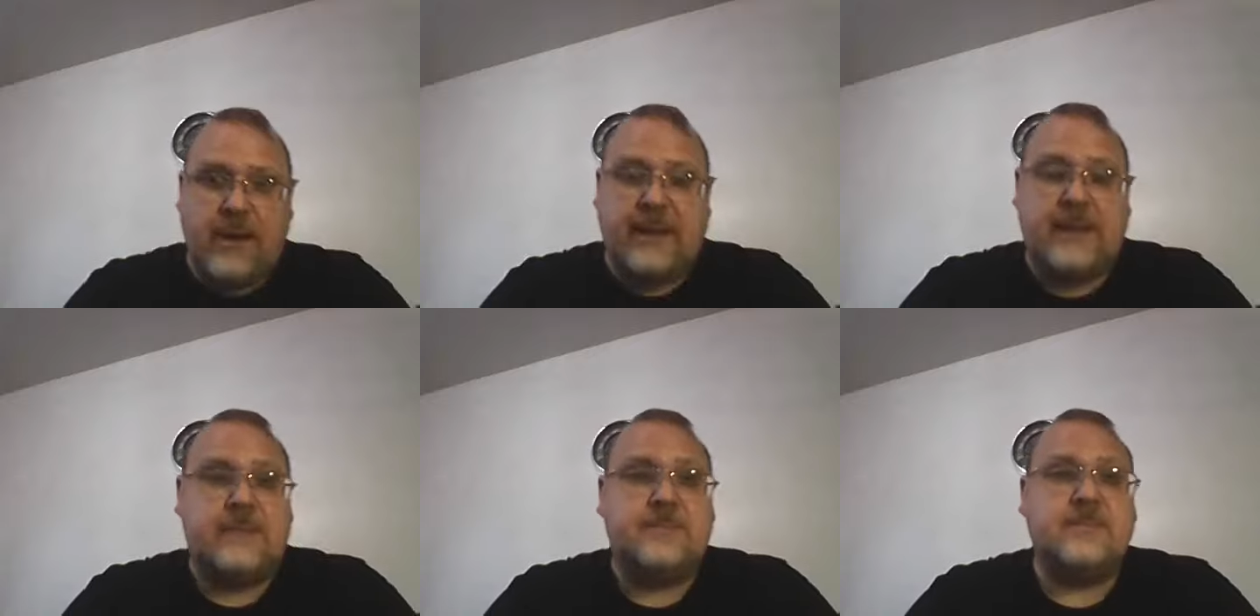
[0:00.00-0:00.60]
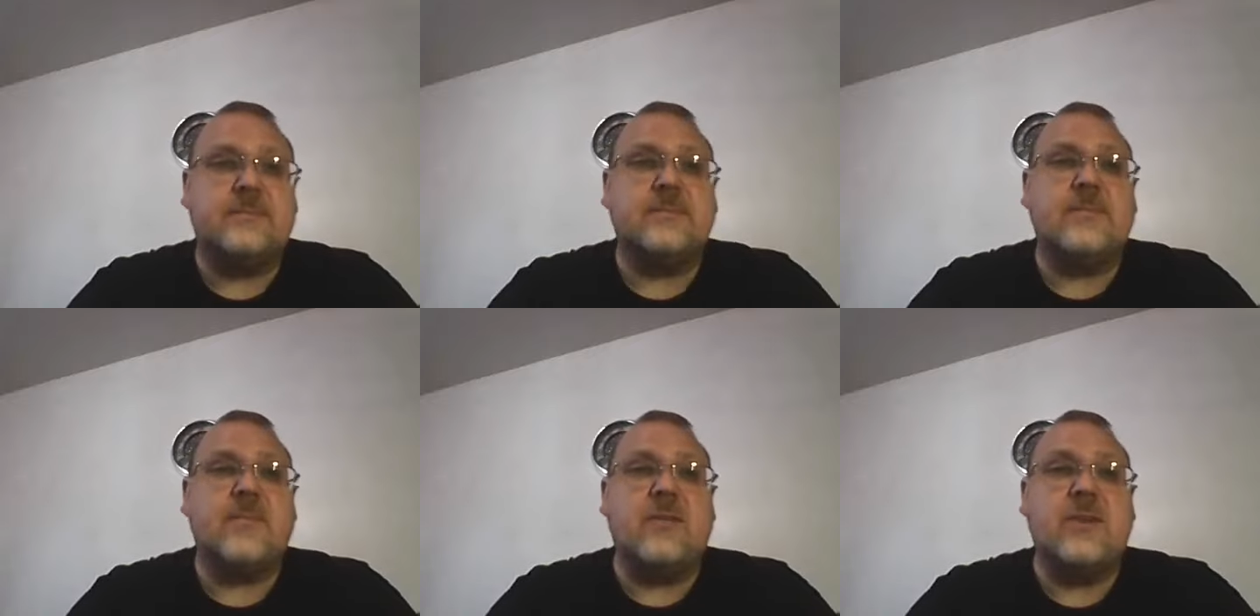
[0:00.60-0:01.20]
um,
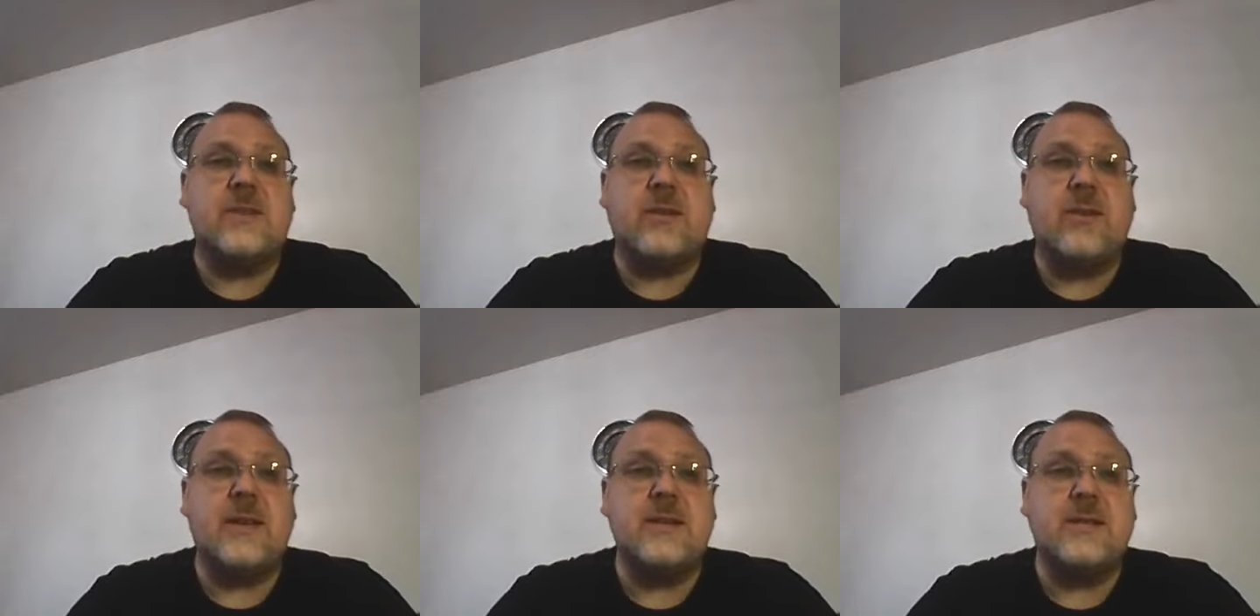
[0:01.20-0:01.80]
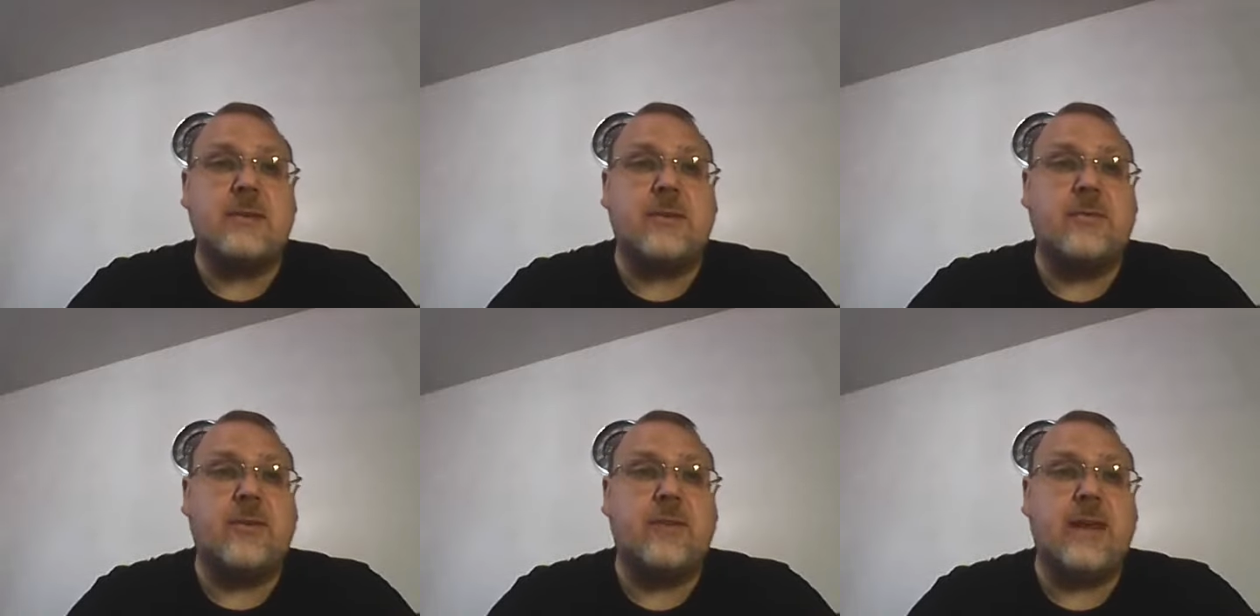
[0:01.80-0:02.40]
1 Corinthians chapter
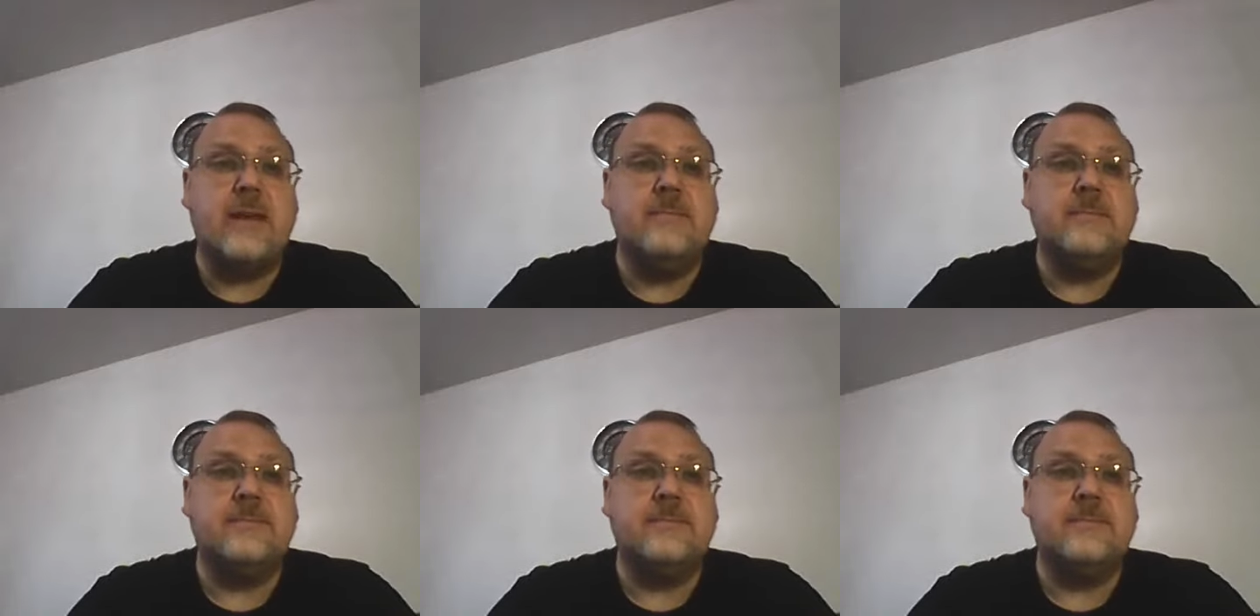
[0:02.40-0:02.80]
15.